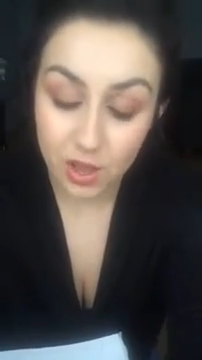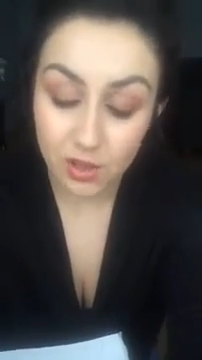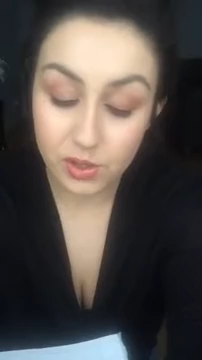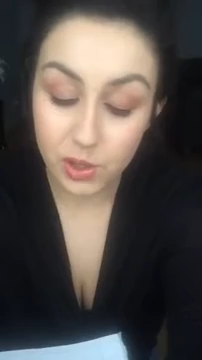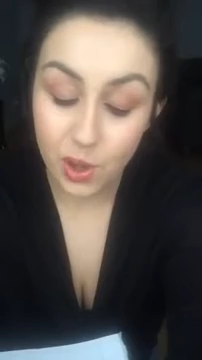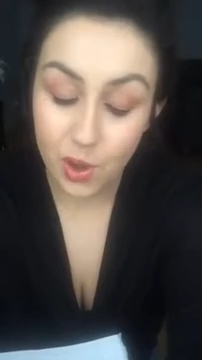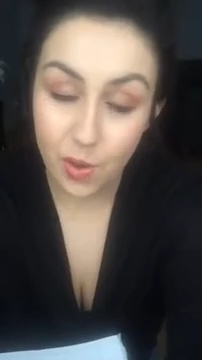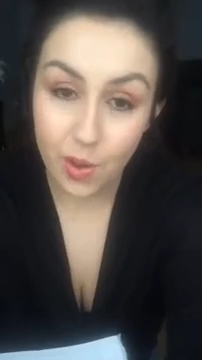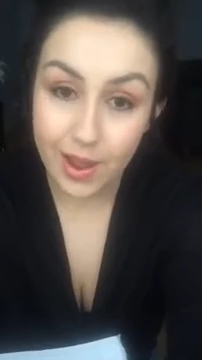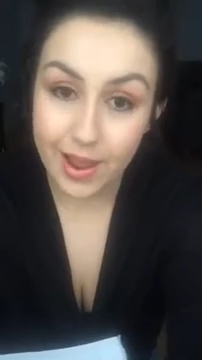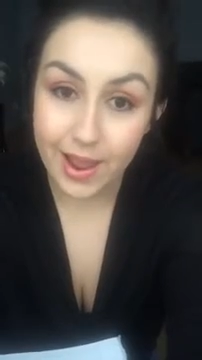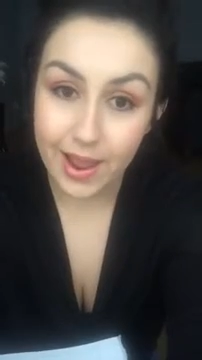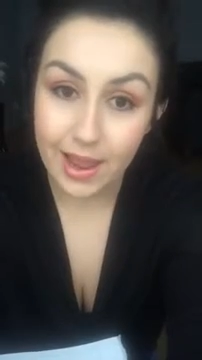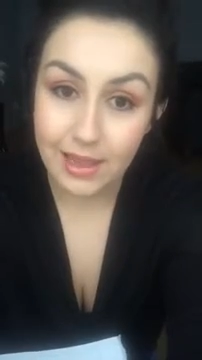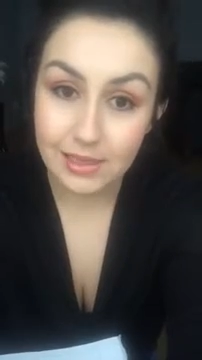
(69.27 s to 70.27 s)
So
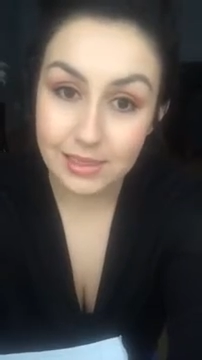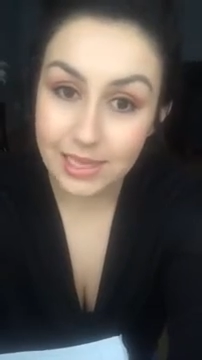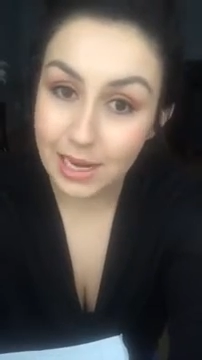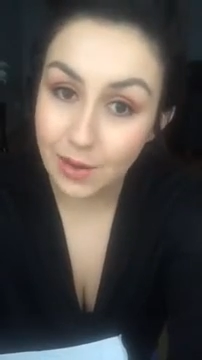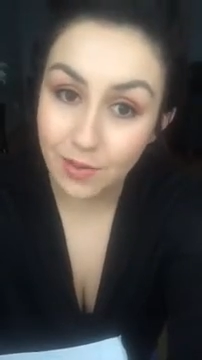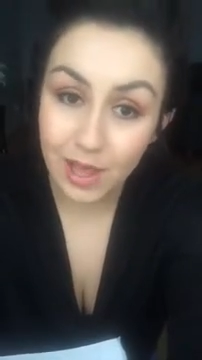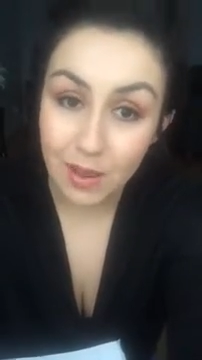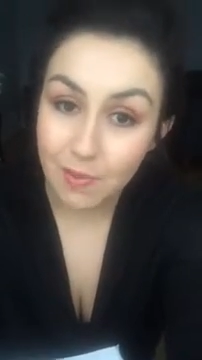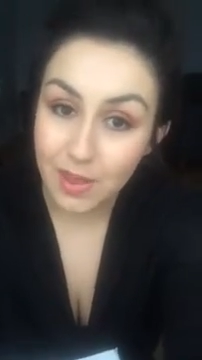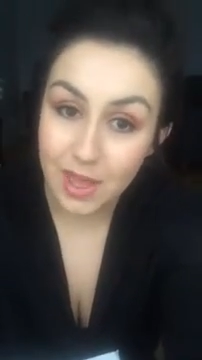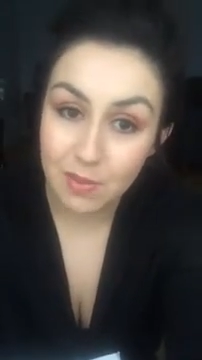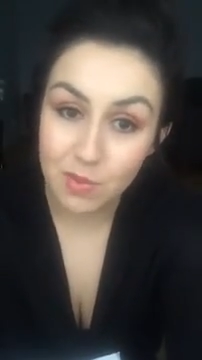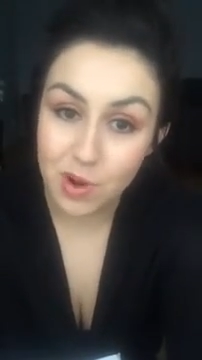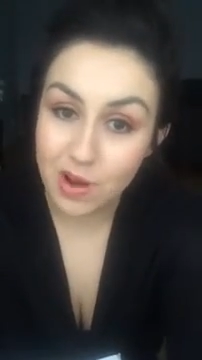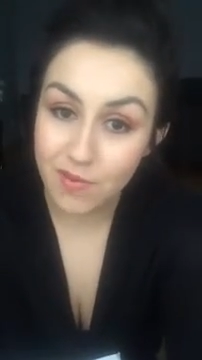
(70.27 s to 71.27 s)
instead of keeping
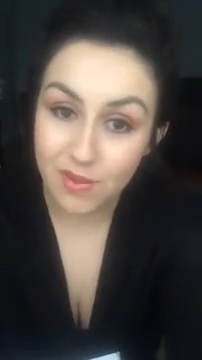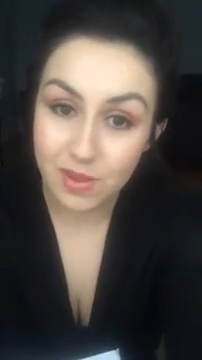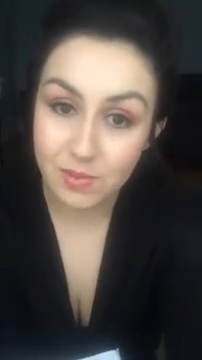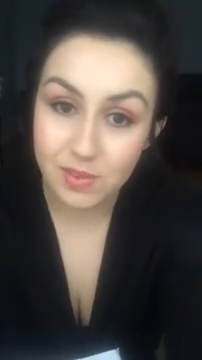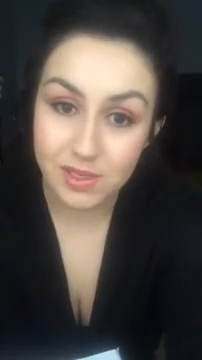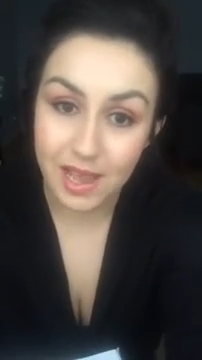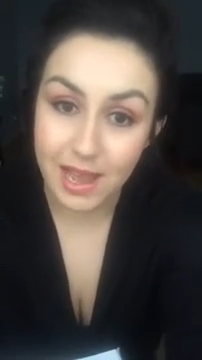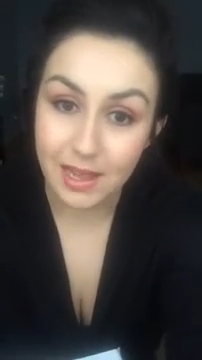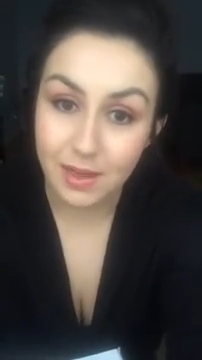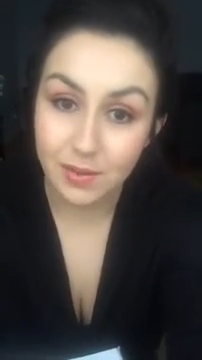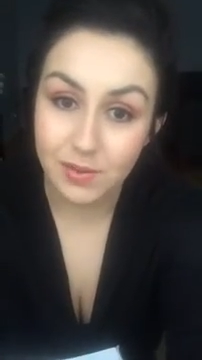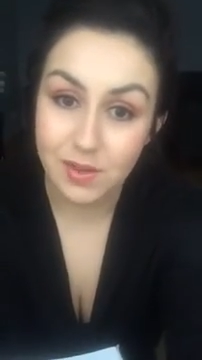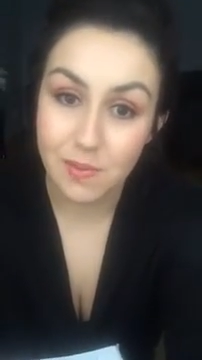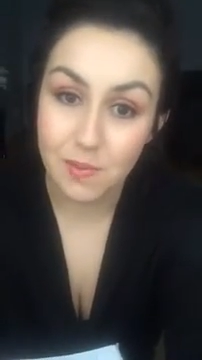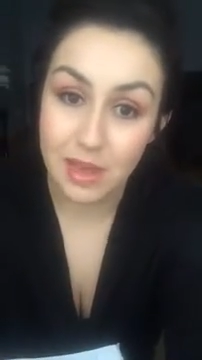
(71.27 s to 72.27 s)
the money for
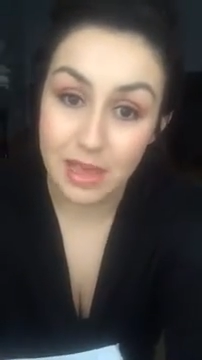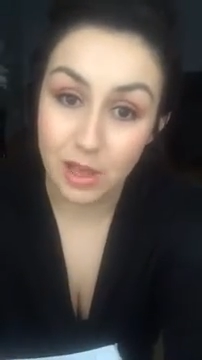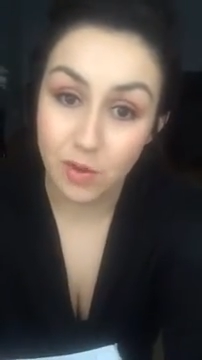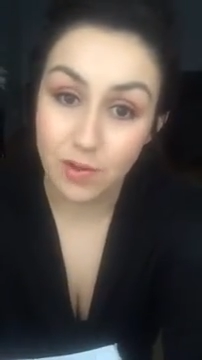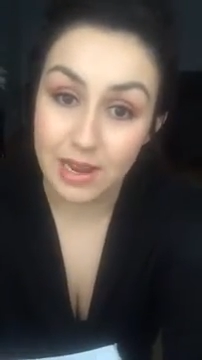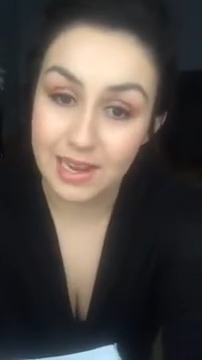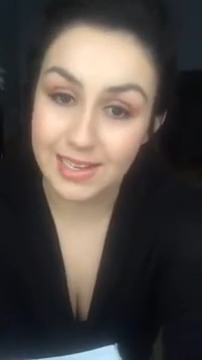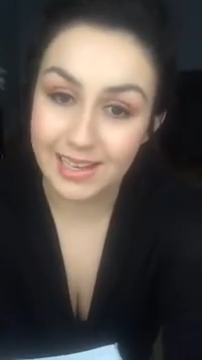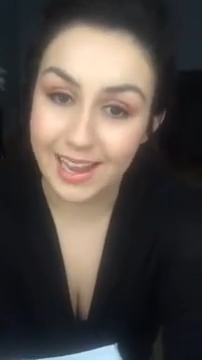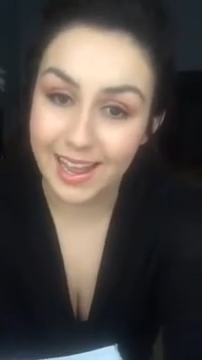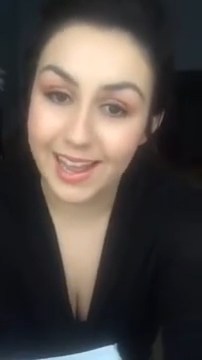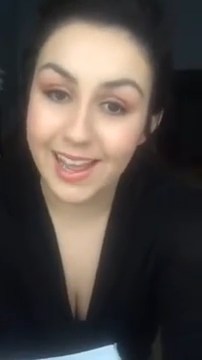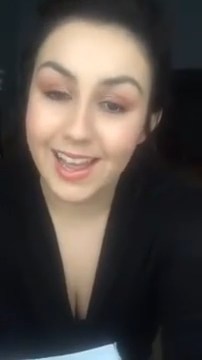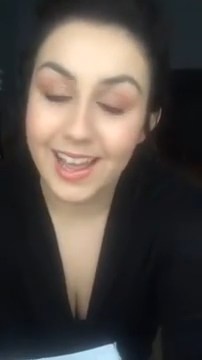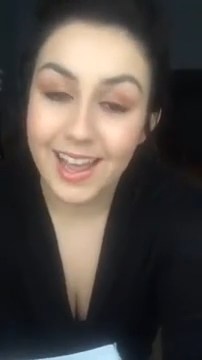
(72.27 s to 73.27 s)
themselves and being
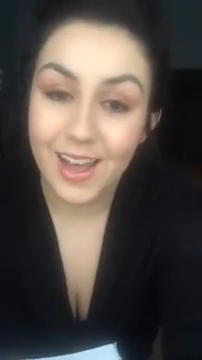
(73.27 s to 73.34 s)
greedy,